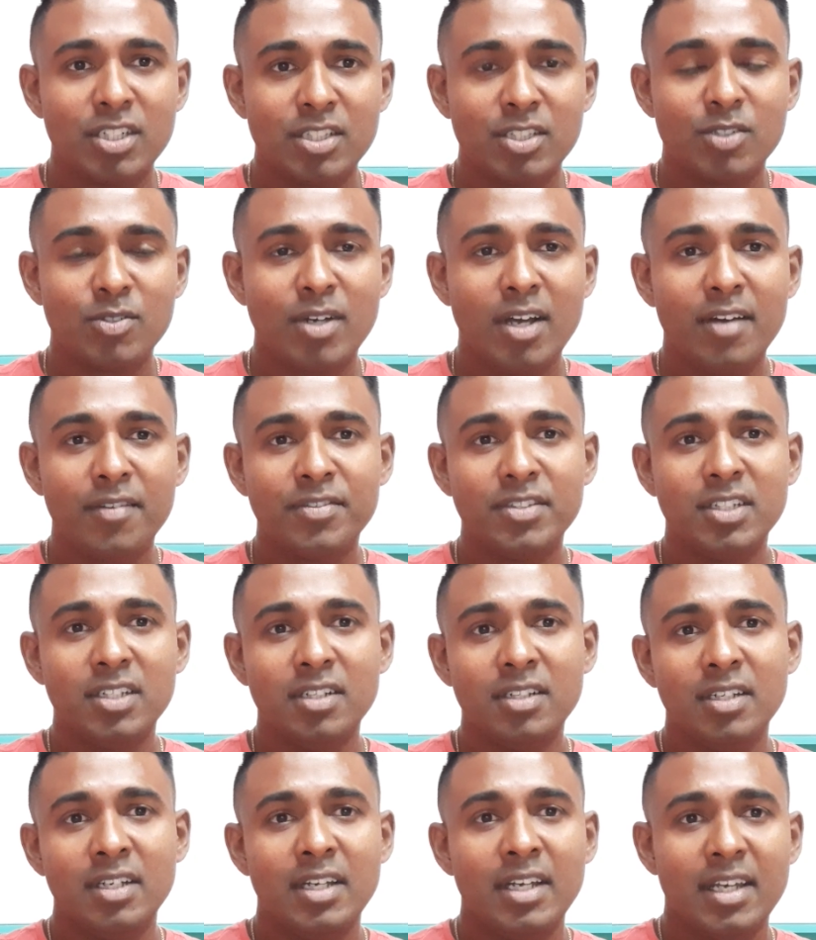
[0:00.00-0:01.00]
So
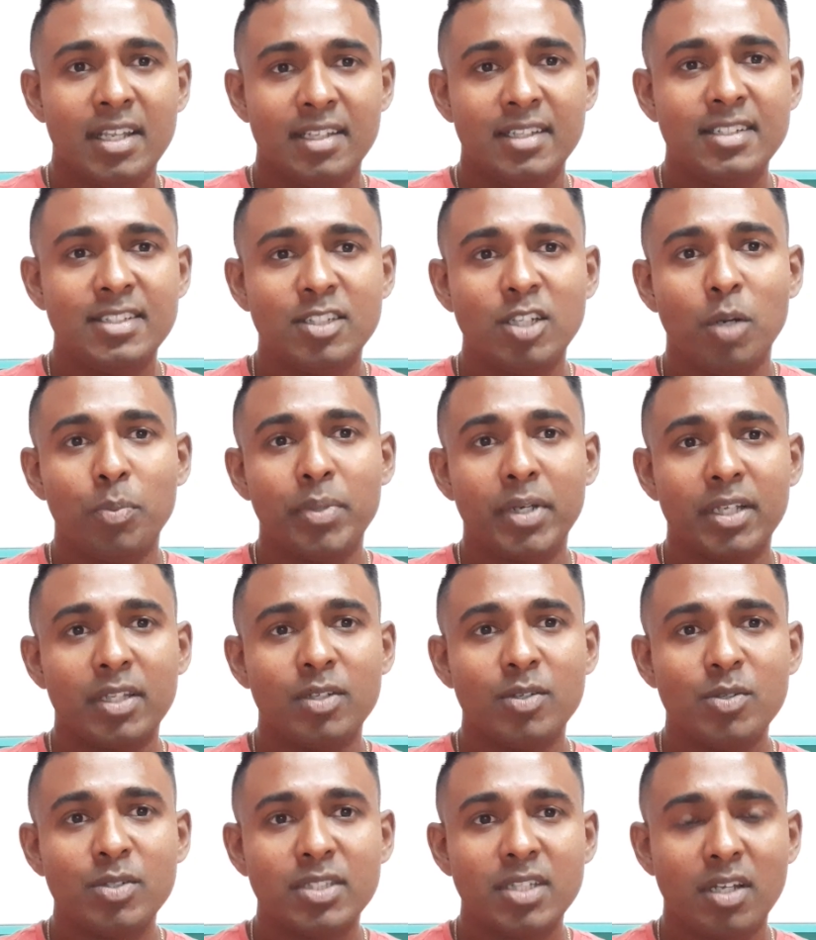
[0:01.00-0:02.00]
after this topic,
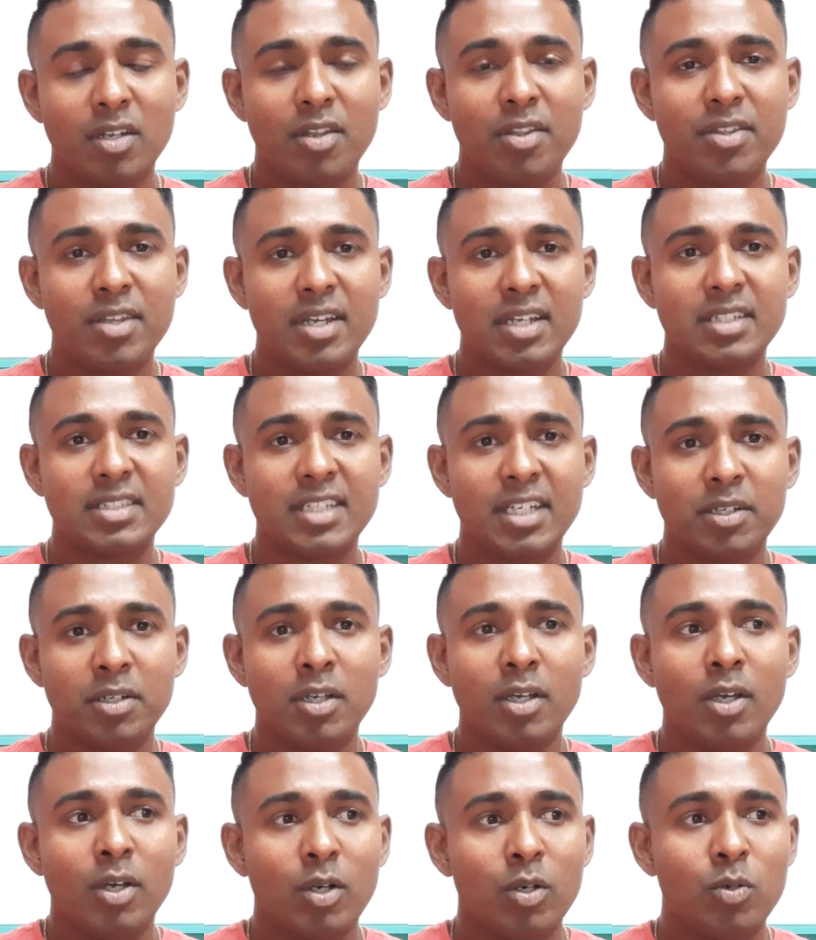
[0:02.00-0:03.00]
those are the things that
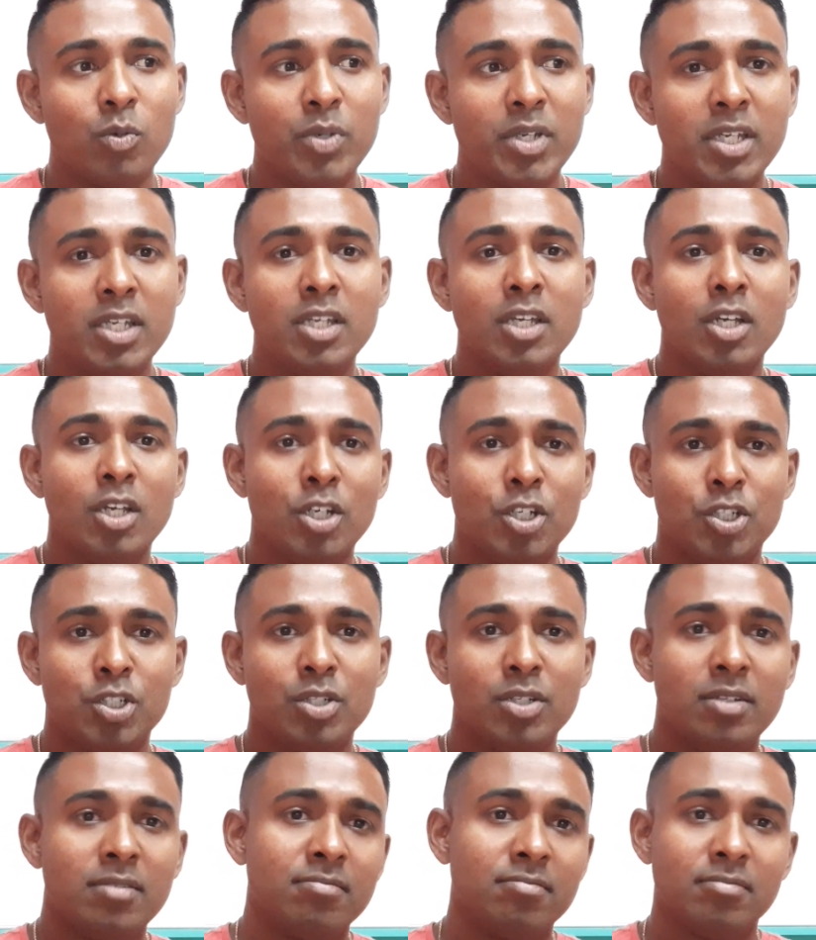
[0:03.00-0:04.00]
we
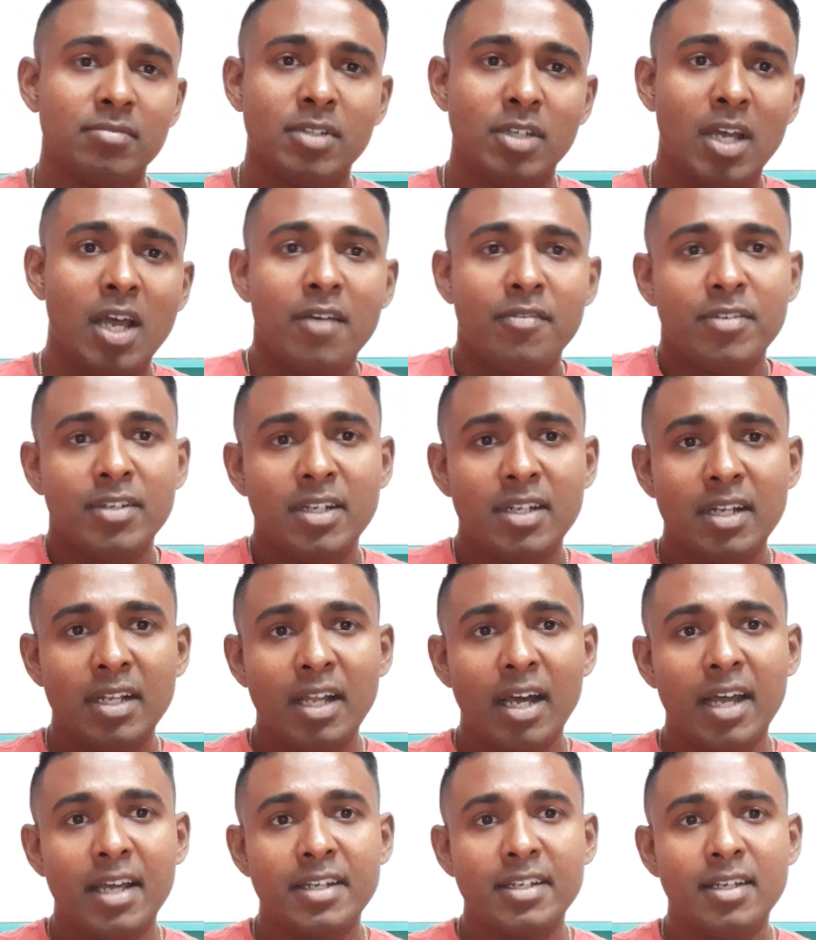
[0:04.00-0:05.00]
should have a little
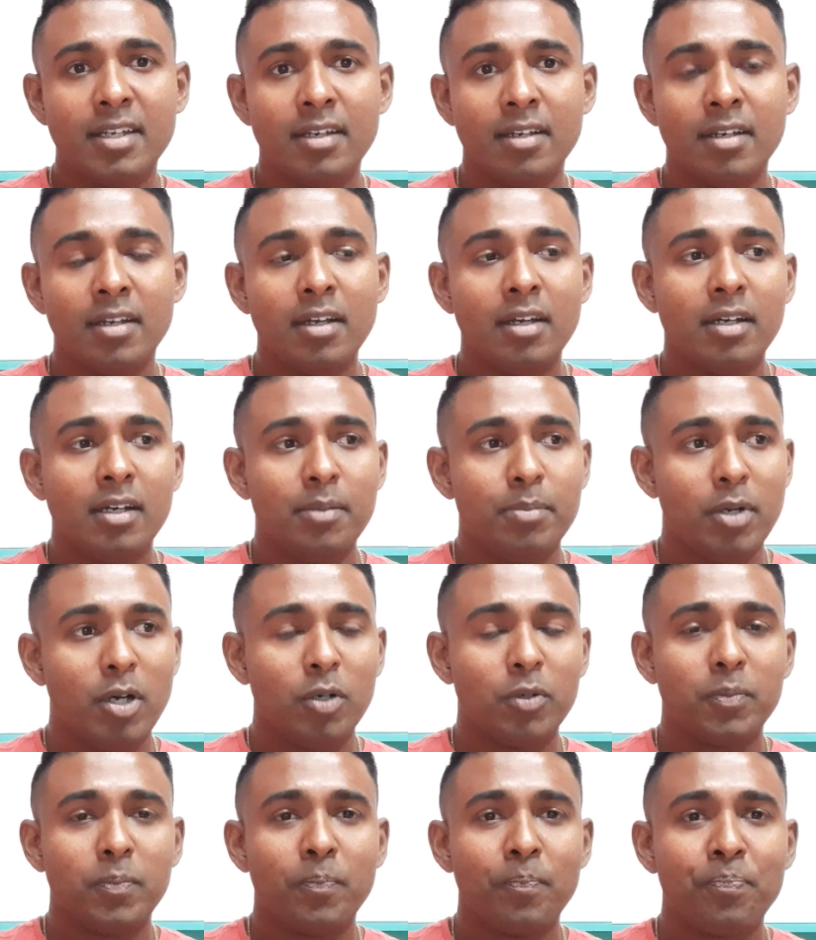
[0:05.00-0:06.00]
idea about.